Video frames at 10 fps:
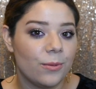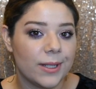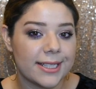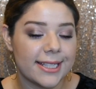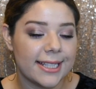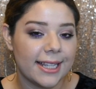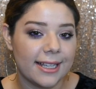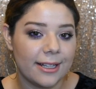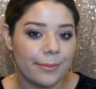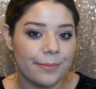want to see
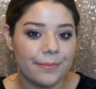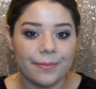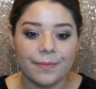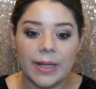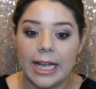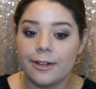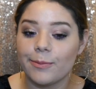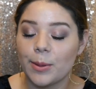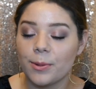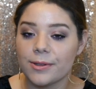a kind
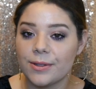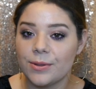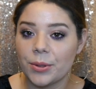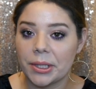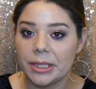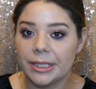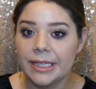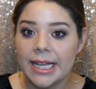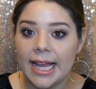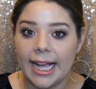of purple tutorial.